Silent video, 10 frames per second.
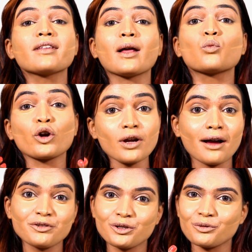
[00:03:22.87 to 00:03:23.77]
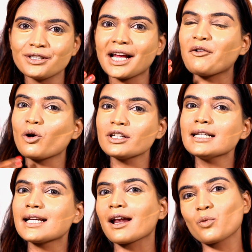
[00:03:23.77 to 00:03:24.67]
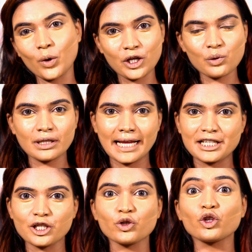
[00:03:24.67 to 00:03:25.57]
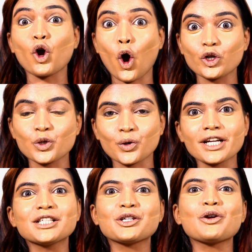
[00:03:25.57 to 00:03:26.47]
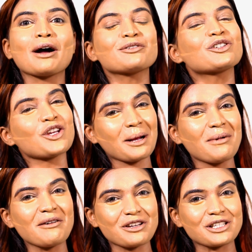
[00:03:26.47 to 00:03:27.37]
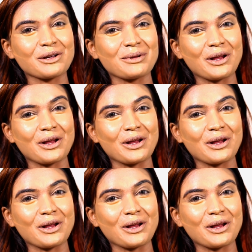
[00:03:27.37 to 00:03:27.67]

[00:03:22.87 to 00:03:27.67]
then what you have to do is I've already done a video related to the contouring, so you have to check my video